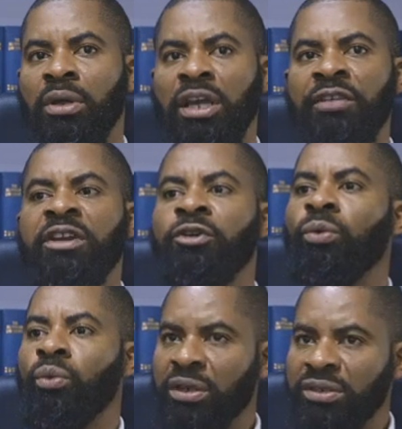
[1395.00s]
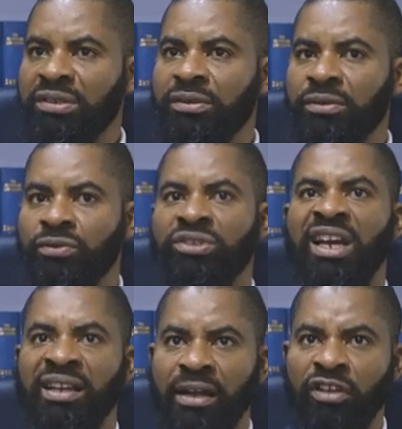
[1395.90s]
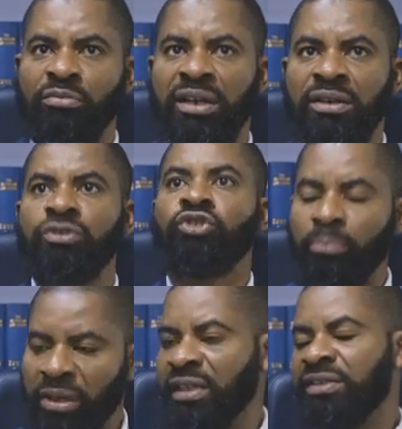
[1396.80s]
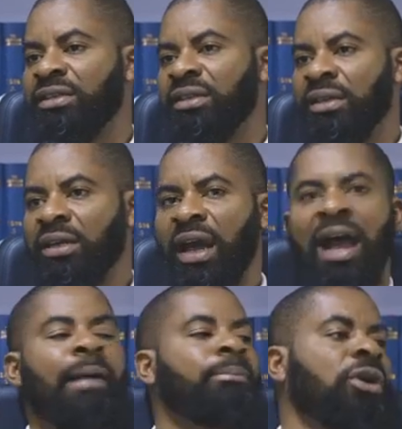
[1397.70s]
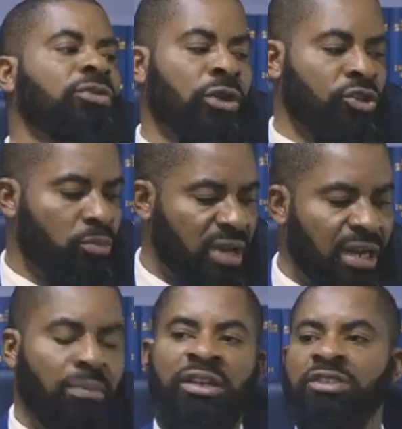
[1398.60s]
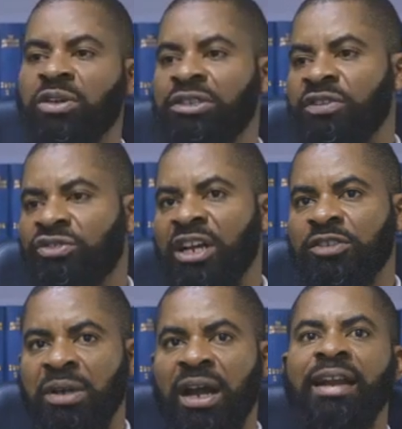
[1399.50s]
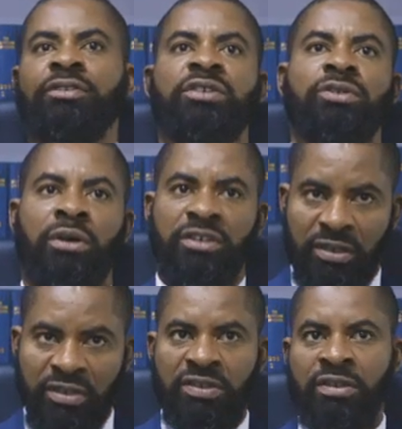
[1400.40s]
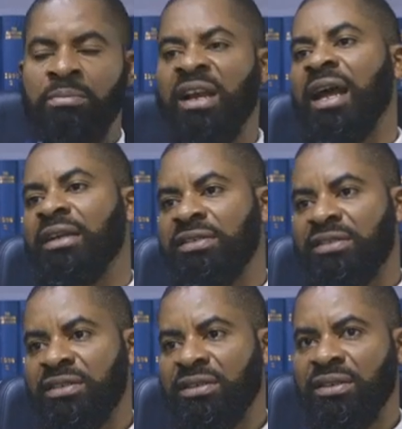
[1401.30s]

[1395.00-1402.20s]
If they don't want to challenge the government, so be it. I'm not going to be anybody's motivational speaker. Let us all remain like this.